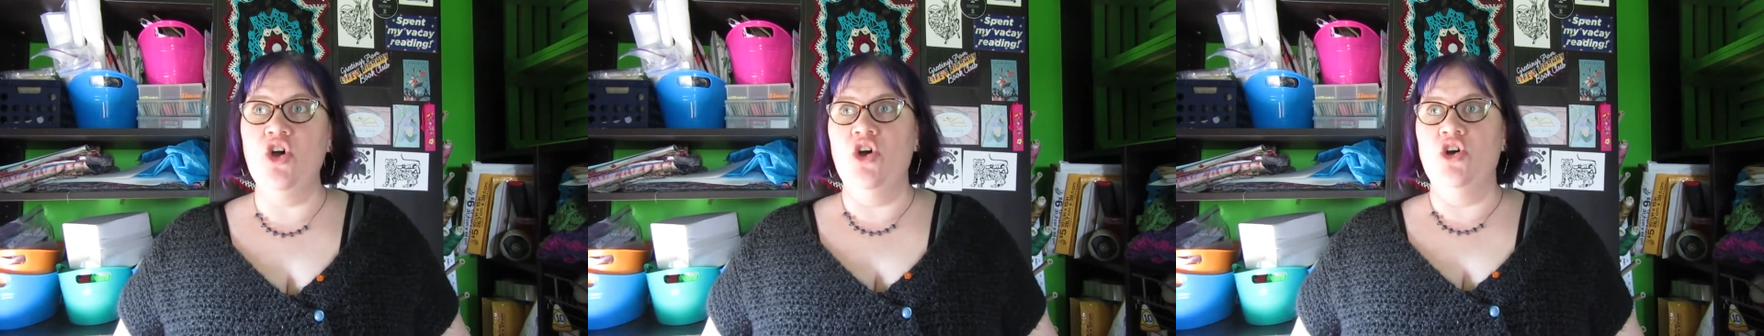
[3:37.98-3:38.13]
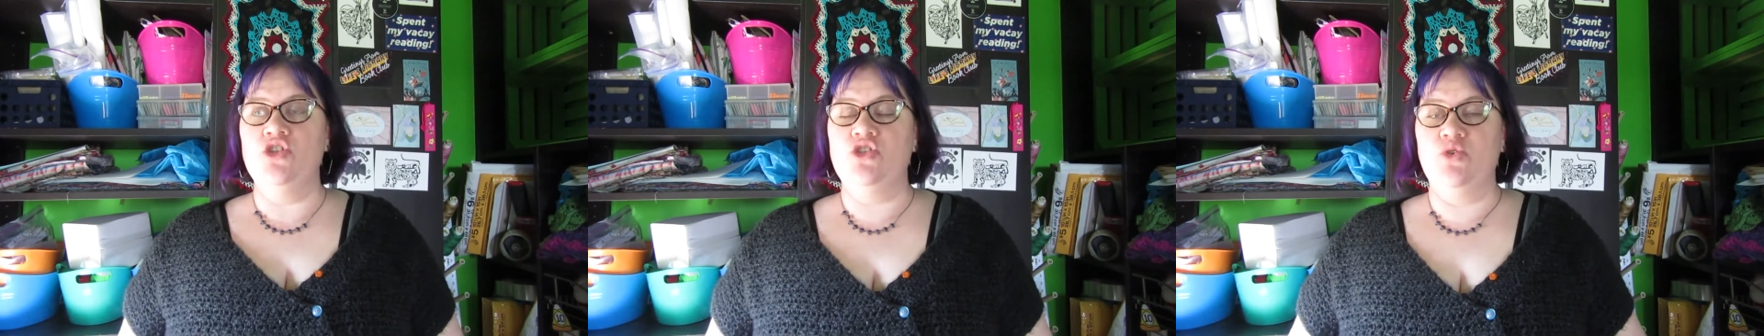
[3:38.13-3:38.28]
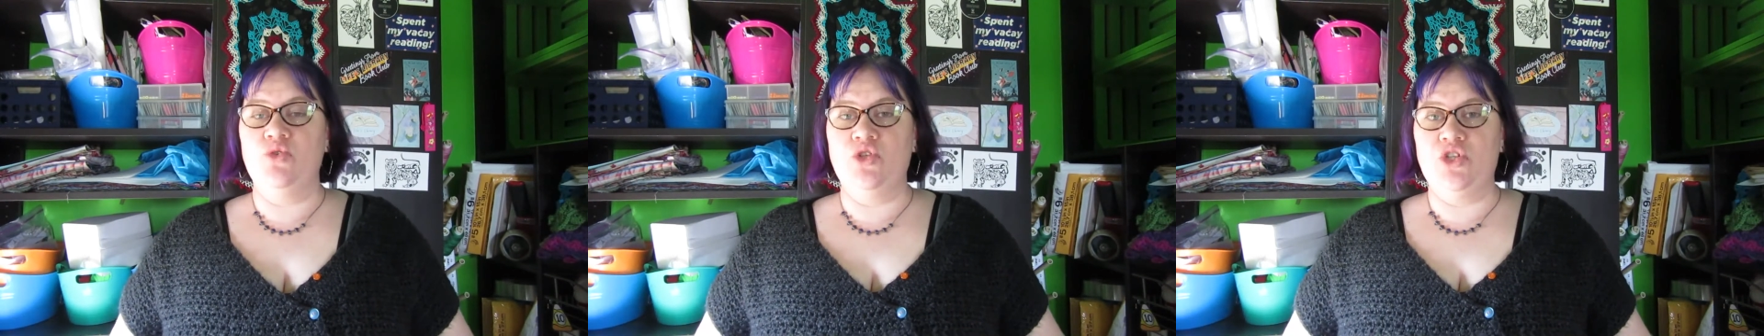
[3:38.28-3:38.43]

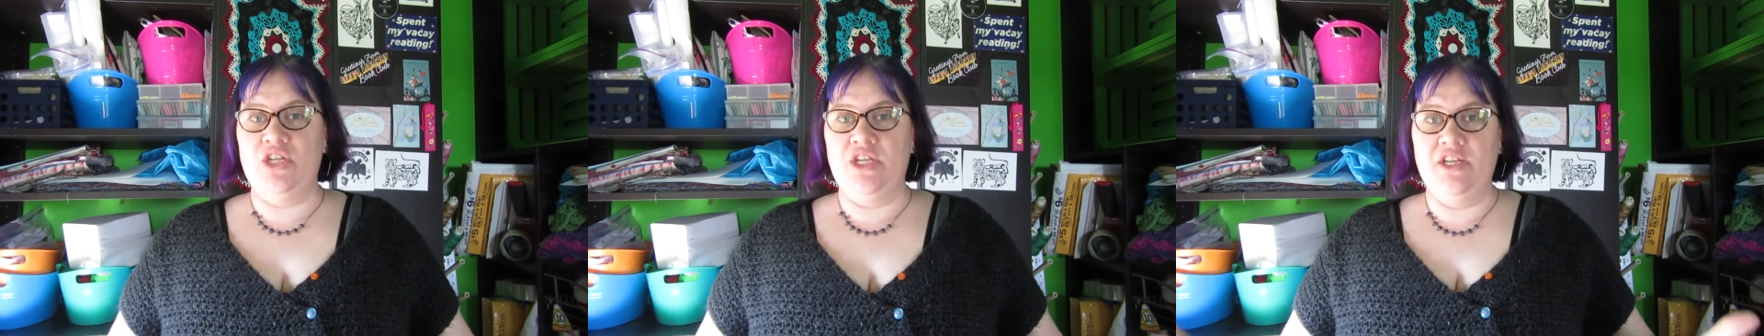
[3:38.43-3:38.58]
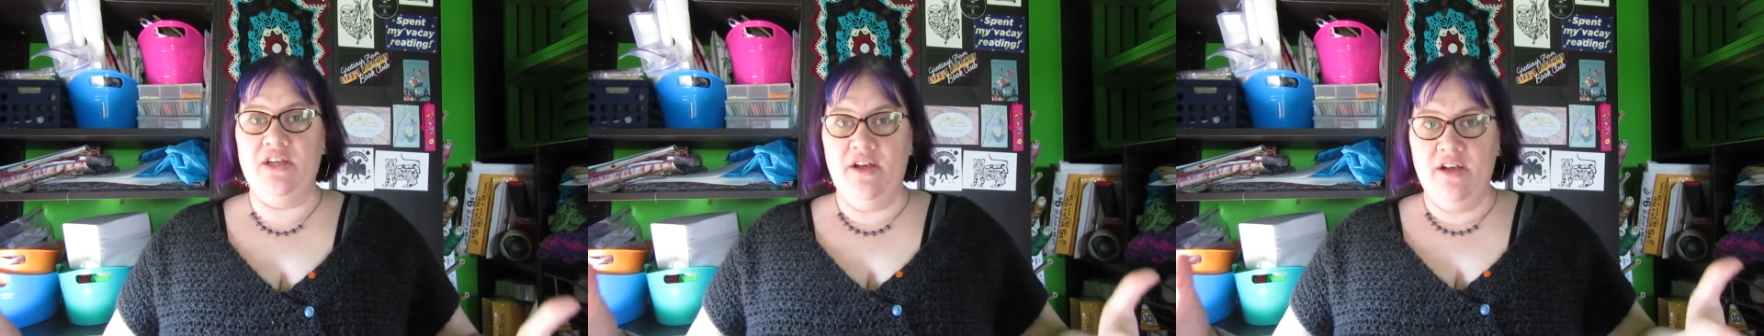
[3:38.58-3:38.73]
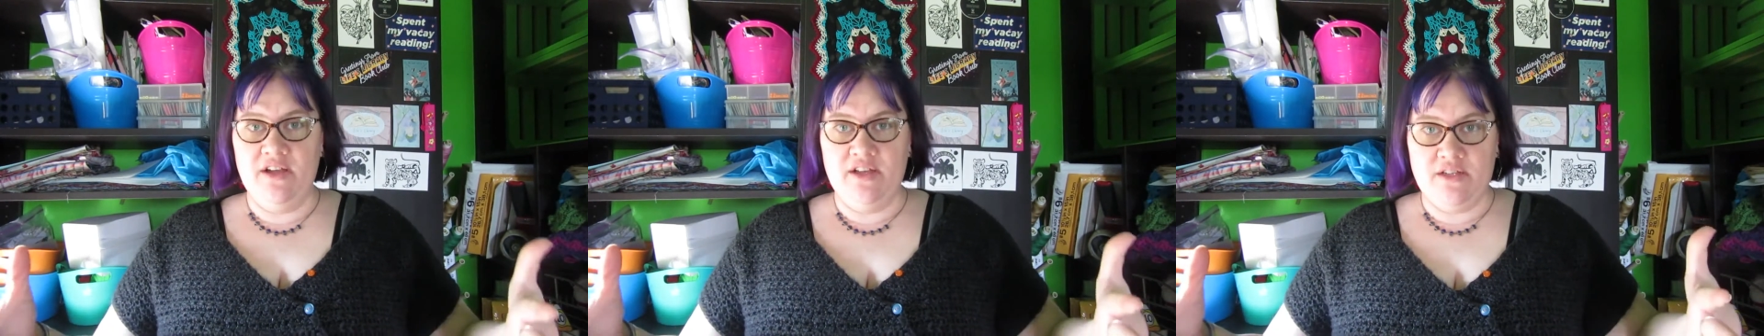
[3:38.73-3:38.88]
So
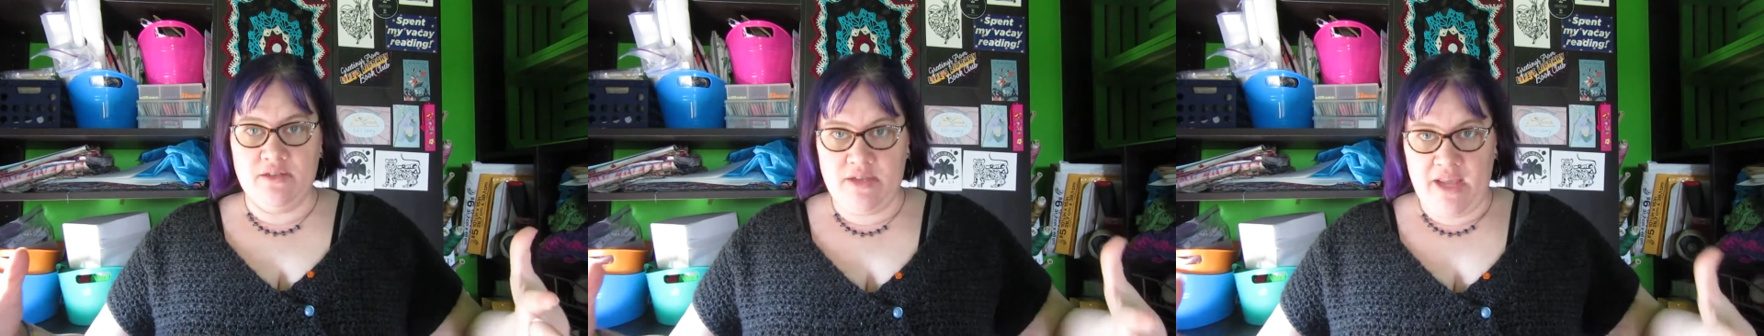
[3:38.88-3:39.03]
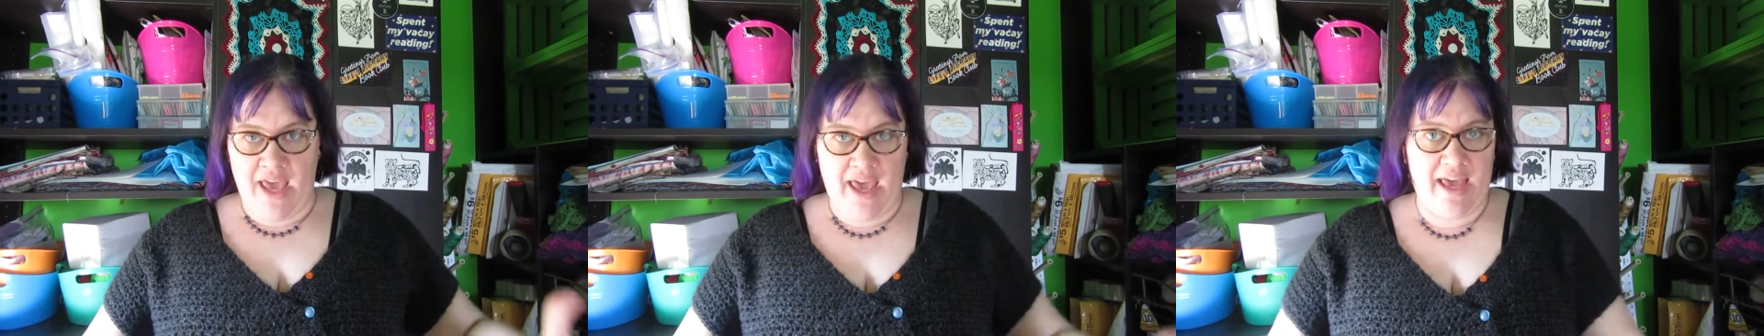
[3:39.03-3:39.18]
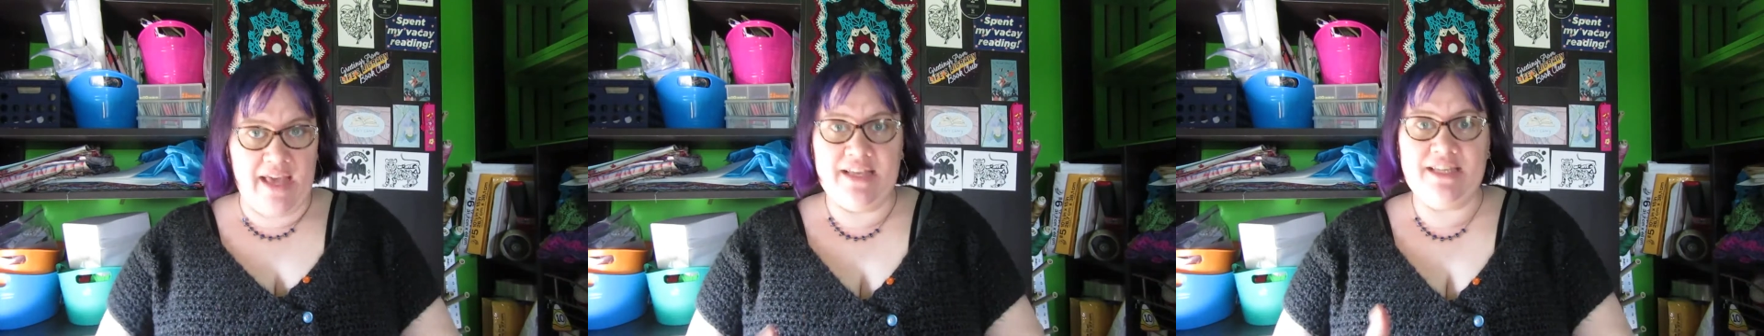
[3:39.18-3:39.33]
she
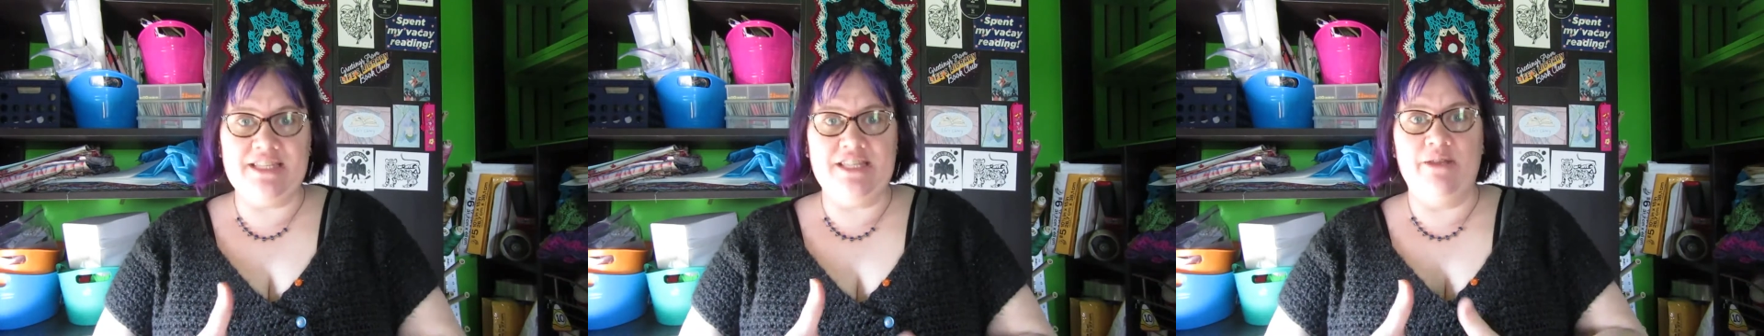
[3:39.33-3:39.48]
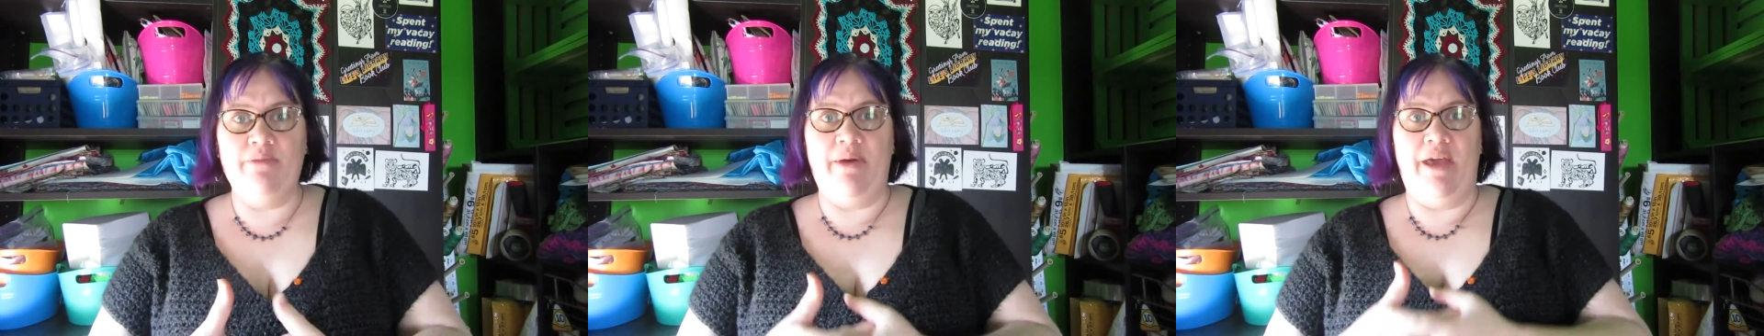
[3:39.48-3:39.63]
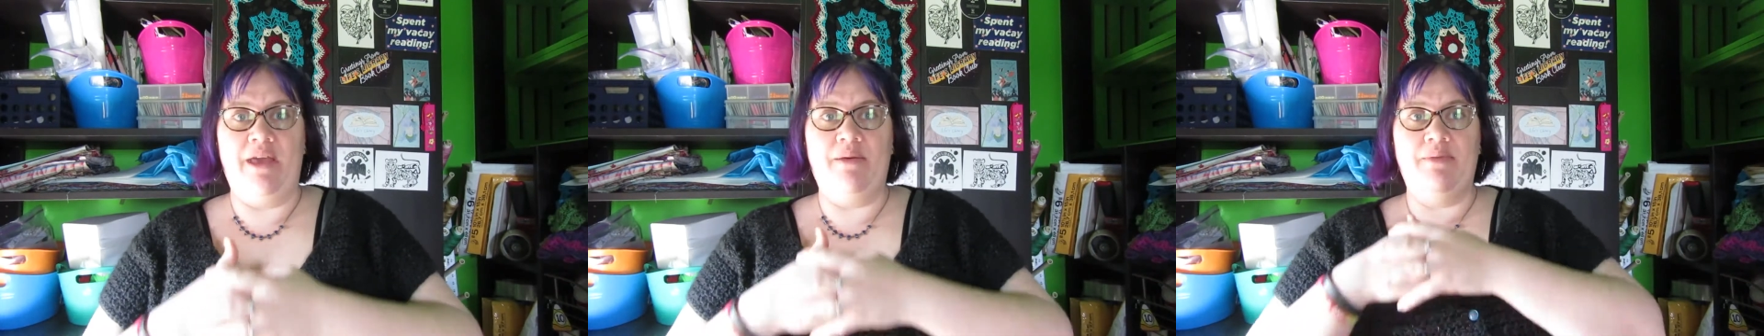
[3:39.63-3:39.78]
takes
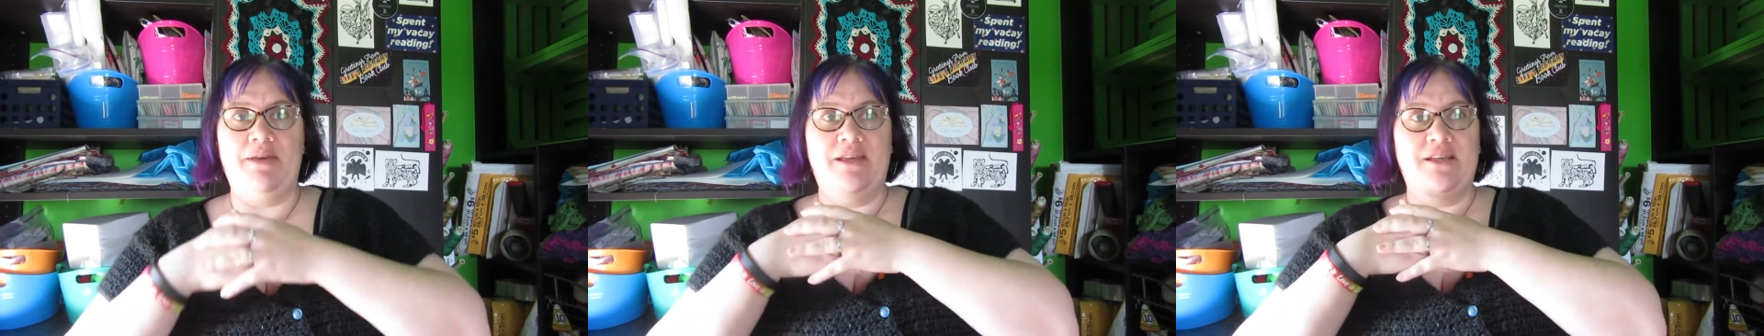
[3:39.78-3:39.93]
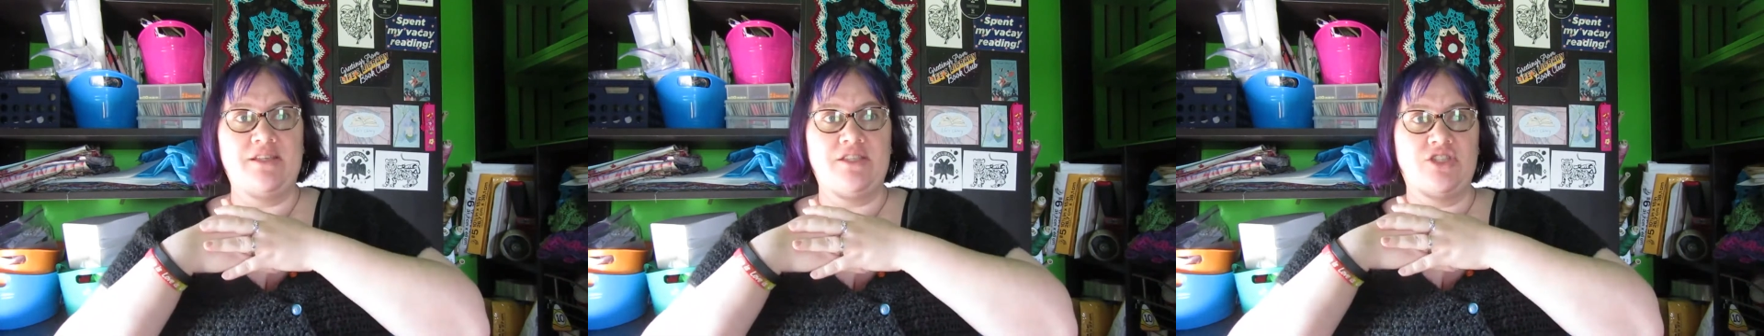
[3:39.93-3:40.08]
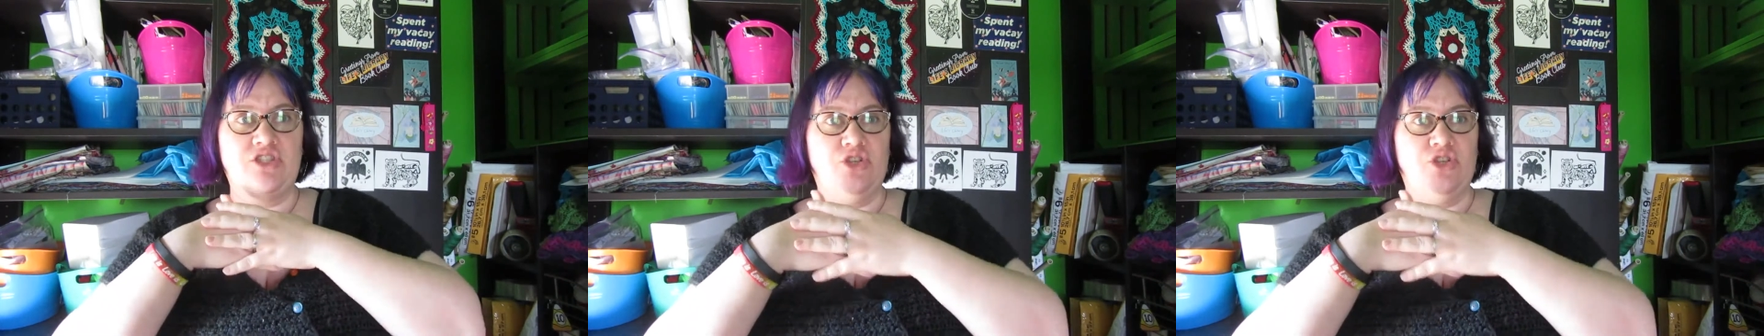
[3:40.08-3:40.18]
the babies